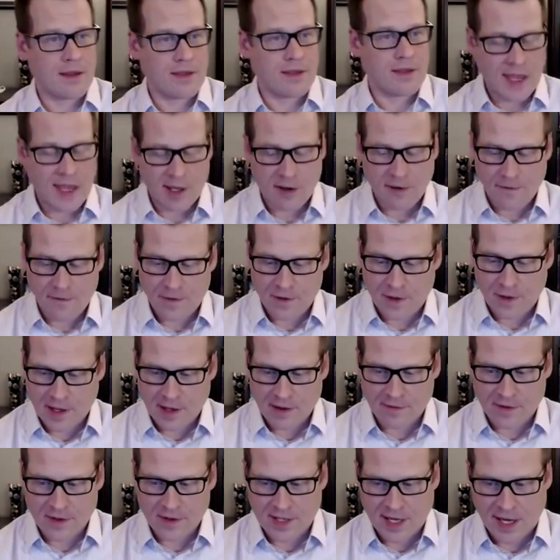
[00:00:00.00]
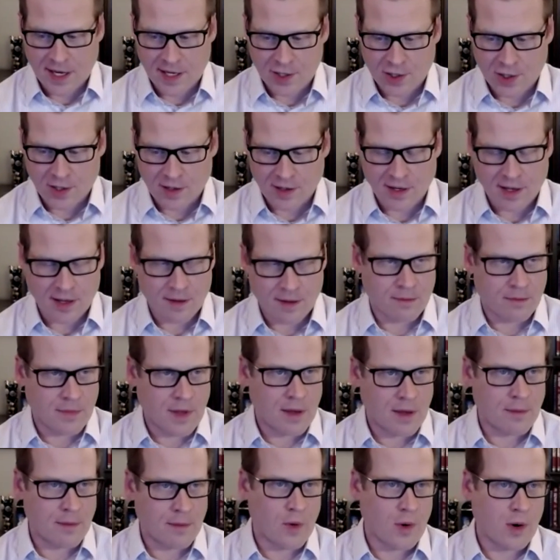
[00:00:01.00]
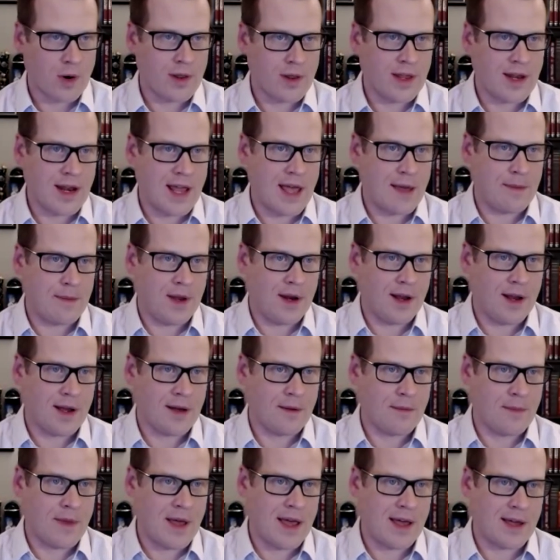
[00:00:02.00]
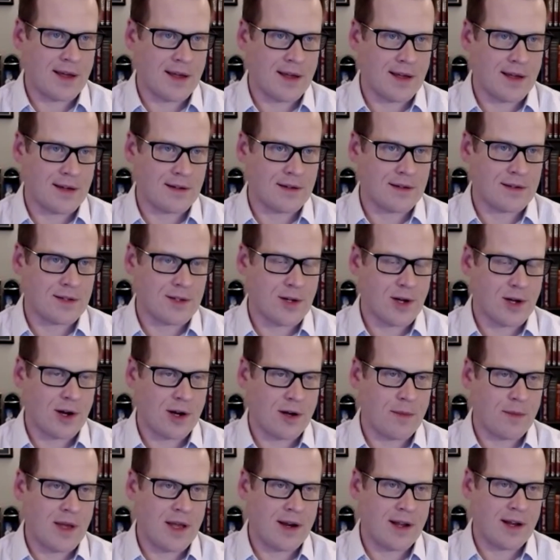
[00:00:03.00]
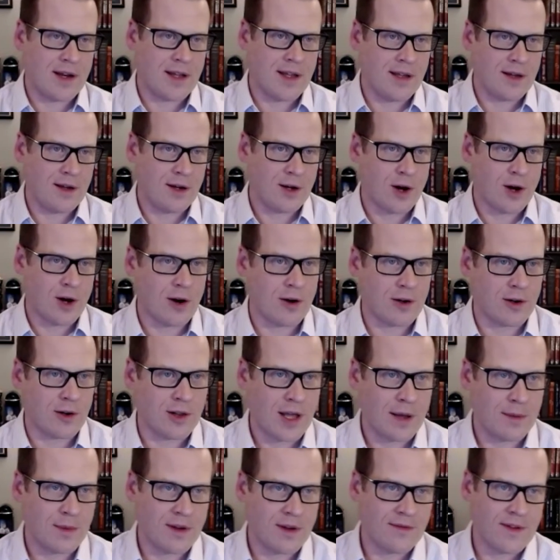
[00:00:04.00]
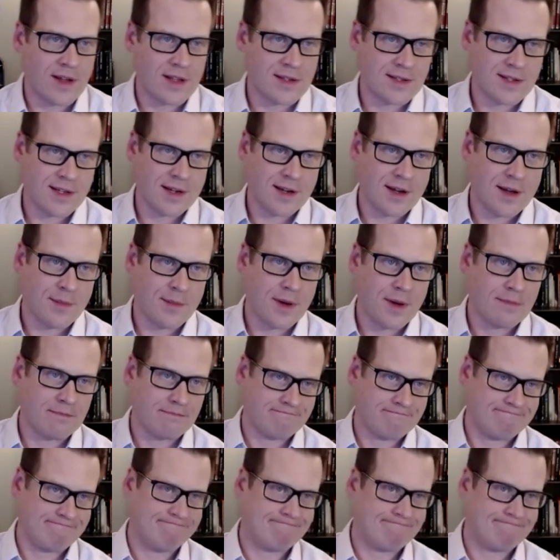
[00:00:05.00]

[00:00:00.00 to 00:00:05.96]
Thank you for the invitation. I'm more than happy to come back and talk about any current climate events that come up.